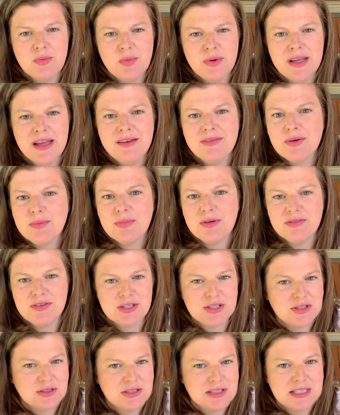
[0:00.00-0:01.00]
we have a
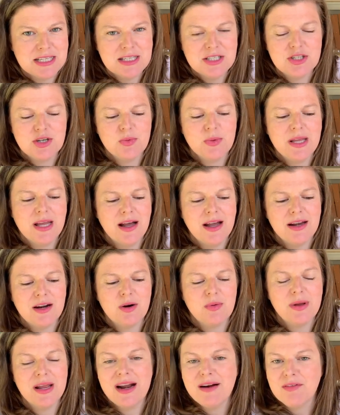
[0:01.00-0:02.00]
professional stager we hire.
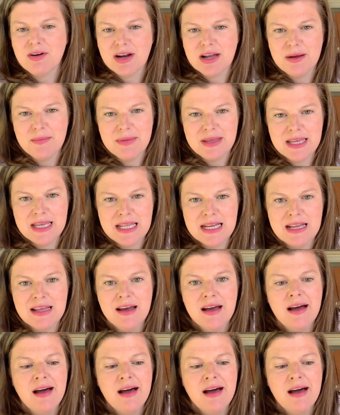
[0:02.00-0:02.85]
We have her come in